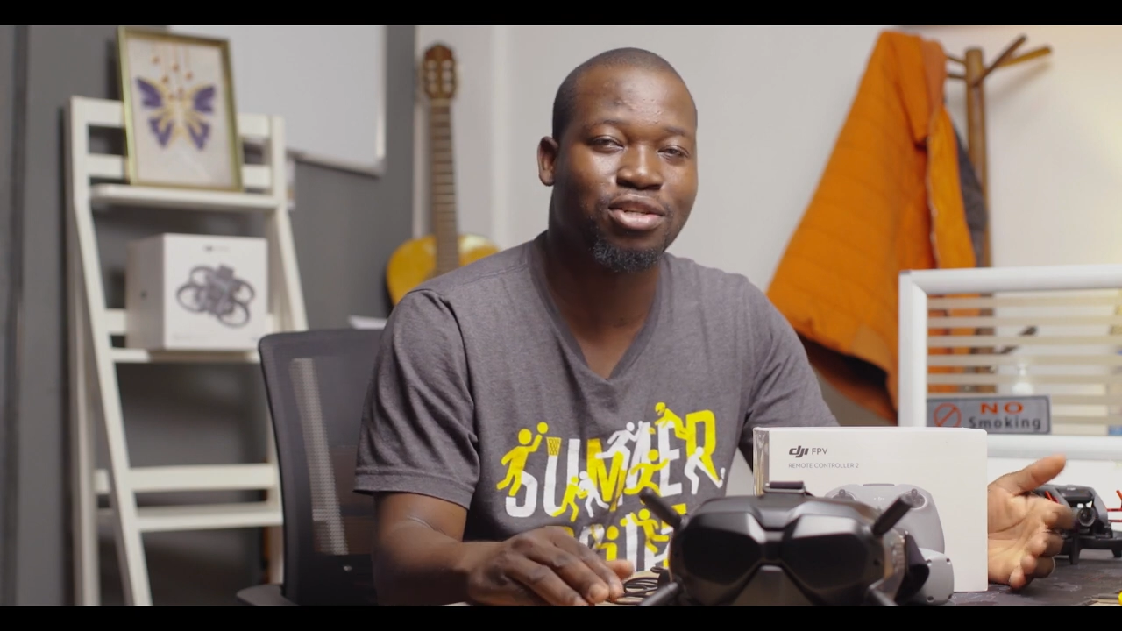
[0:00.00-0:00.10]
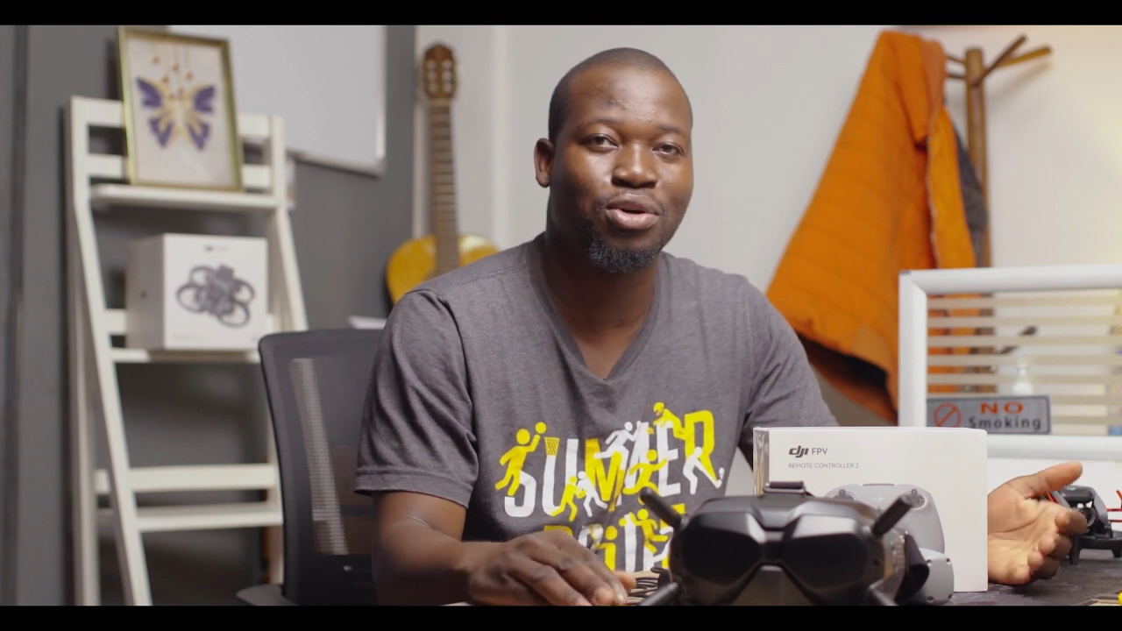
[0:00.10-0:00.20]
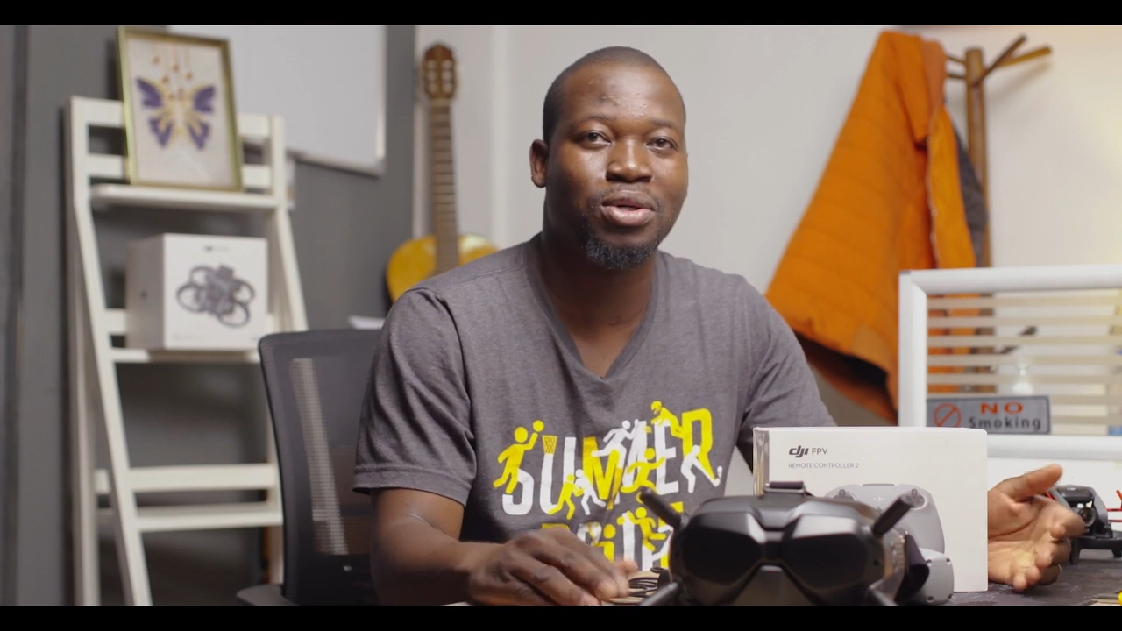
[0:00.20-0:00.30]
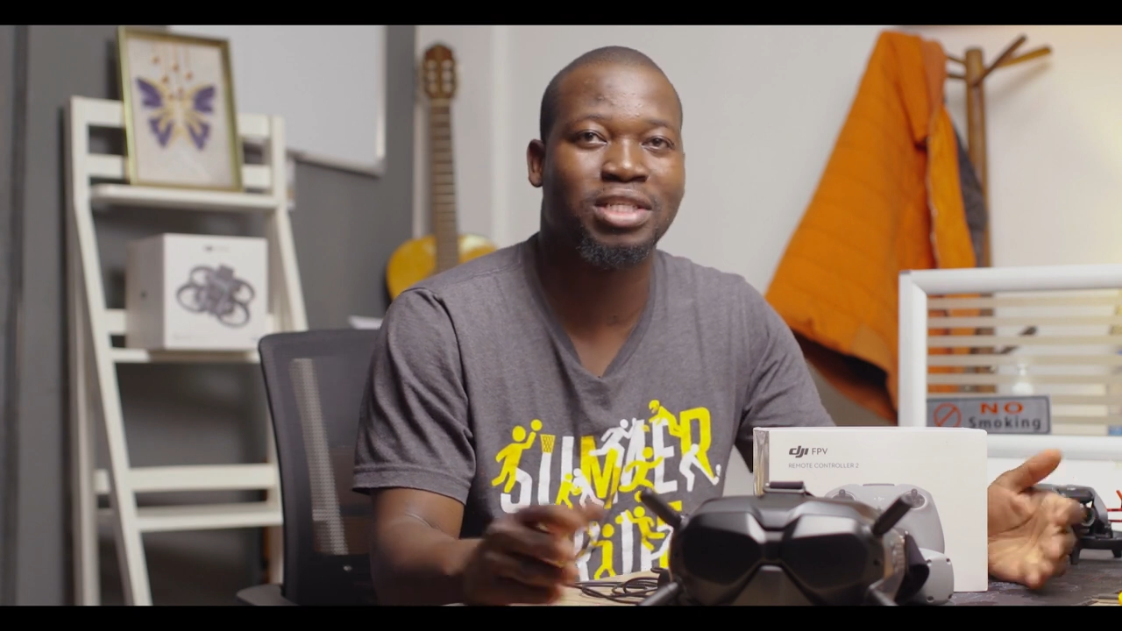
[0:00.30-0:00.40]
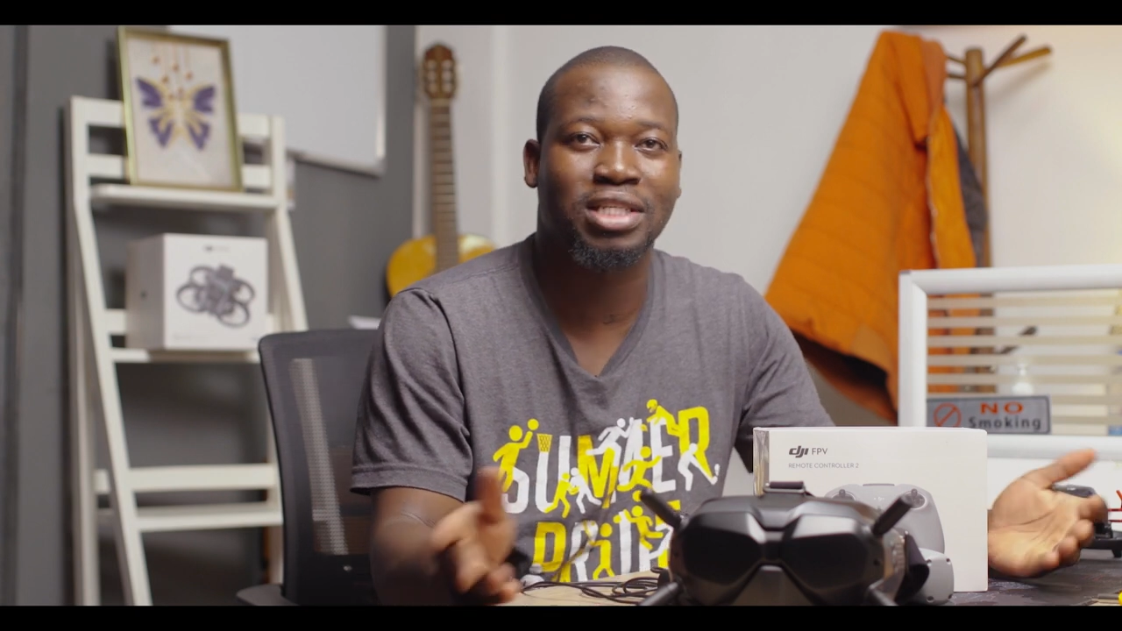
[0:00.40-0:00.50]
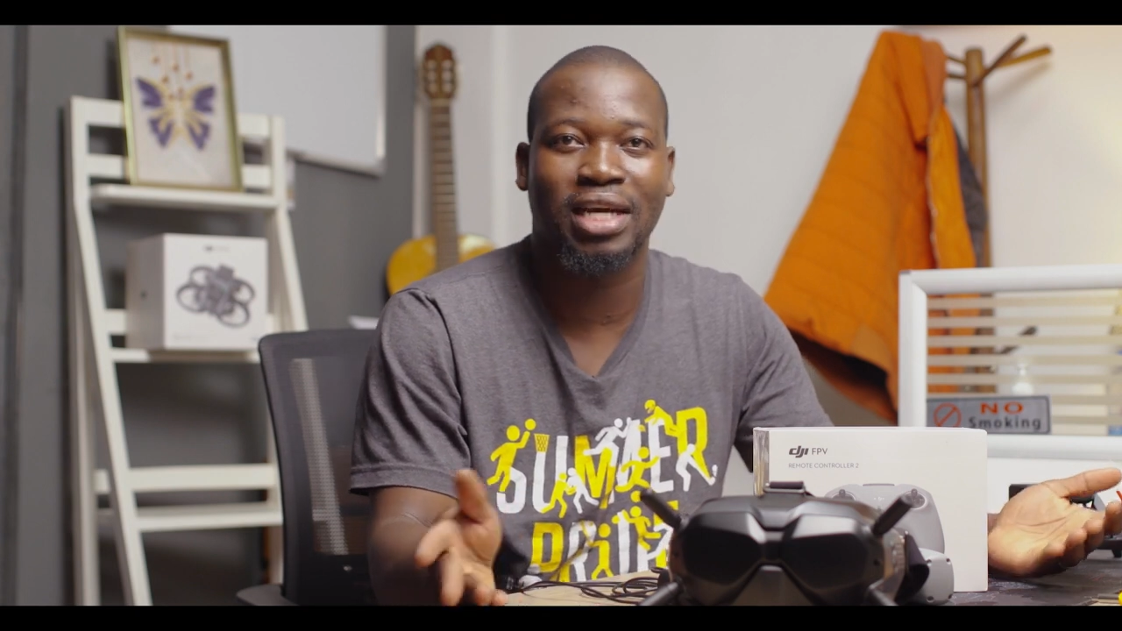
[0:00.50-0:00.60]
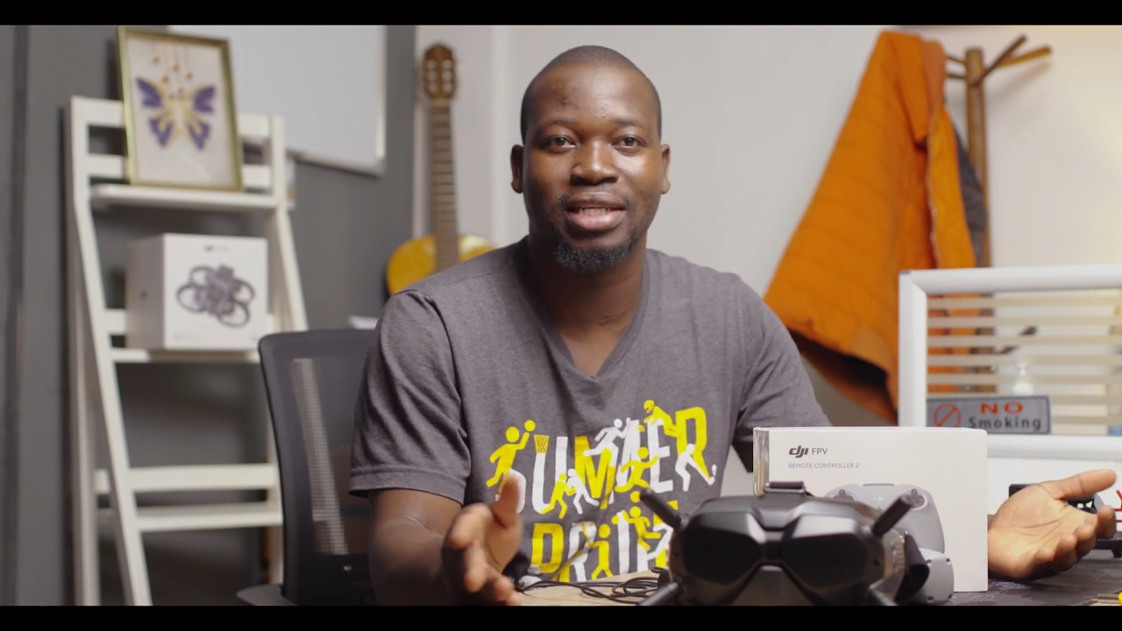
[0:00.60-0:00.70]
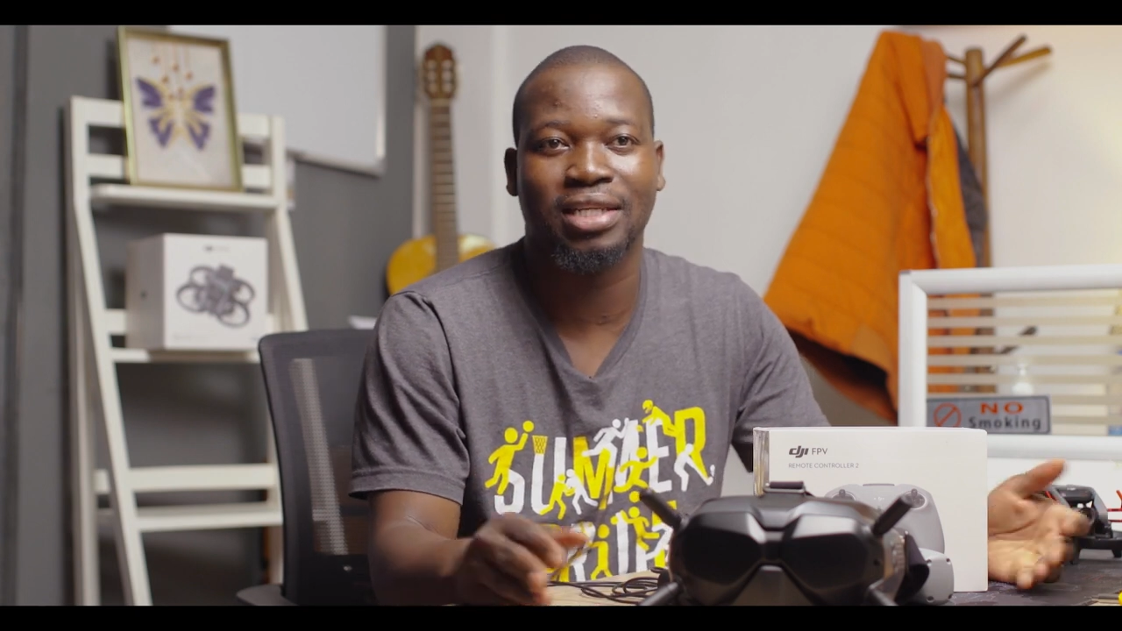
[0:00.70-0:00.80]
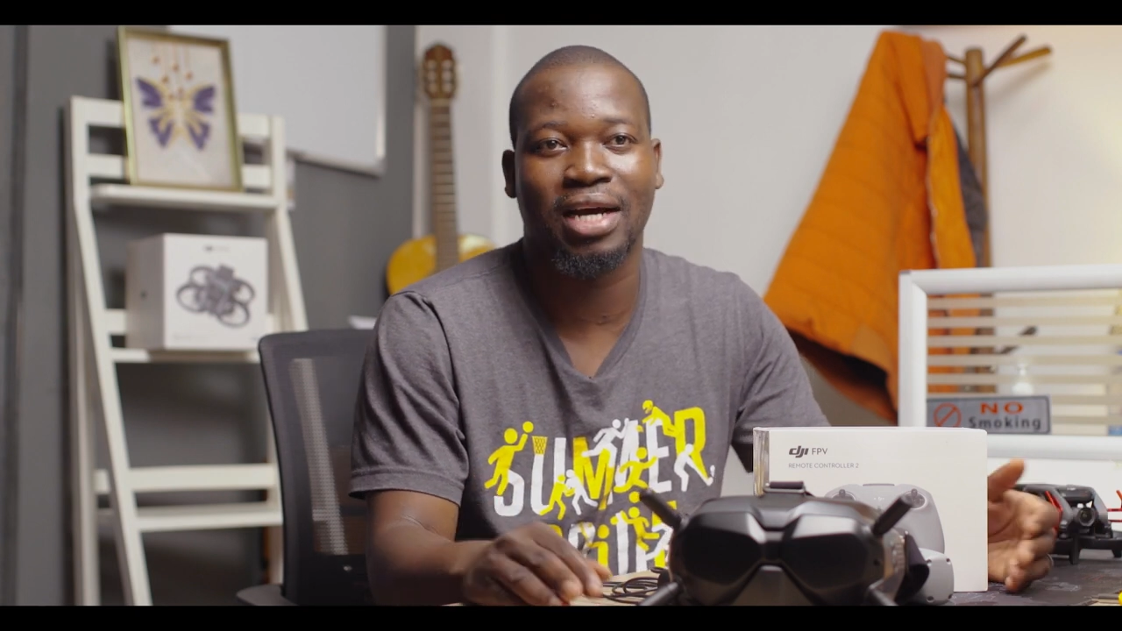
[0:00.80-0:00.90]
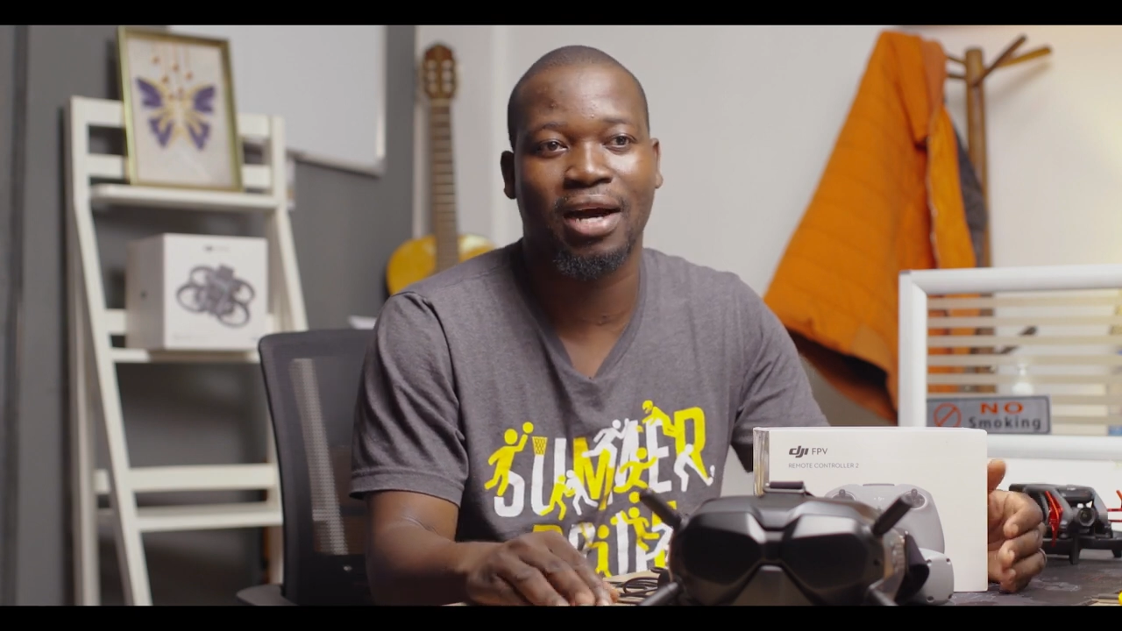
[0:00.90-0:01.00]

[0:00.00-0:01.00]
shots and